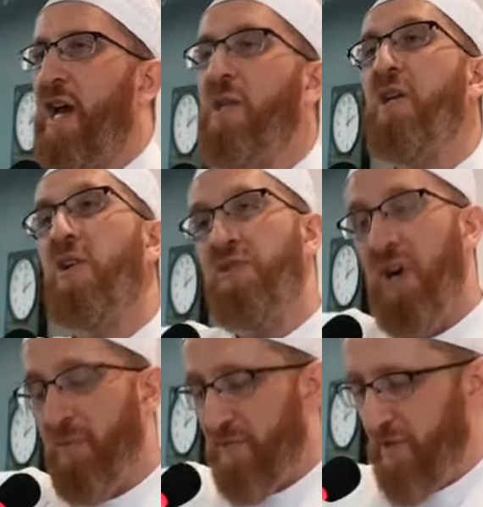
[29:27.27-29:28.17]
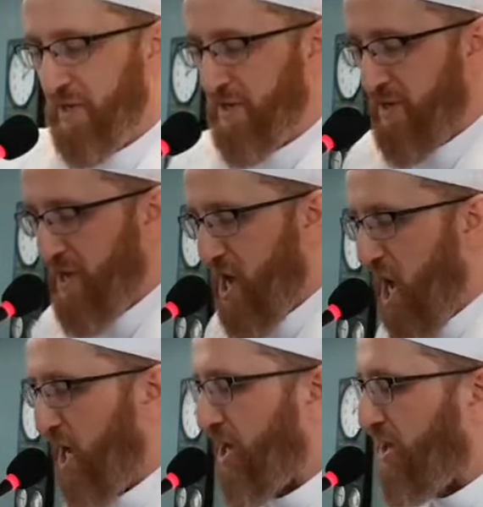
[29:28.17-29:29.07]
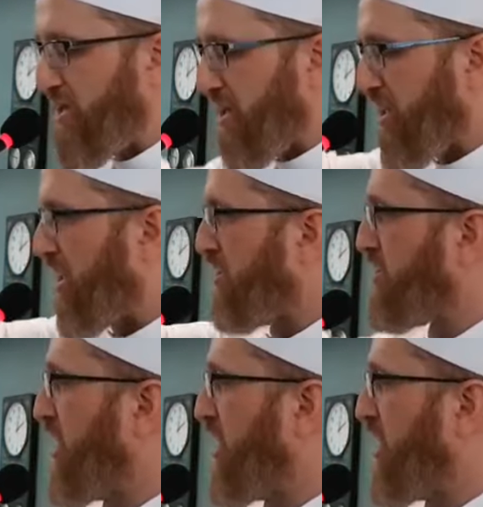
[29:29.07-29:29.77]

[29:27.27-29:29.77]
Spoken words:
And then on top of it, radiyallahu